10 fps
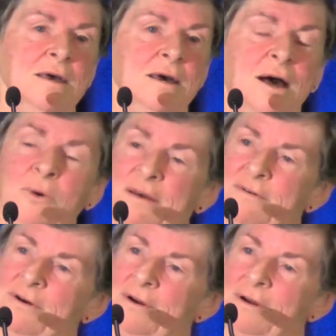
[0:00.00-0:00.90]

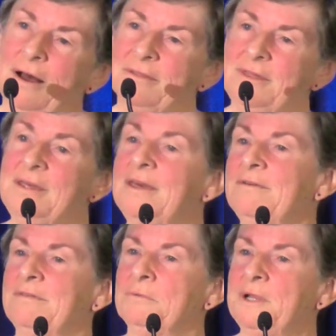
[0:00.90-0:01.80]
However, thinking
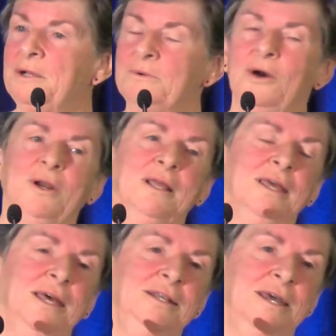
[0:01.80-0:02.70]
of the railroad in
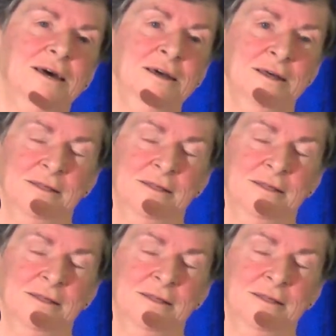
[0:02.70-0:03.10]
Kenya,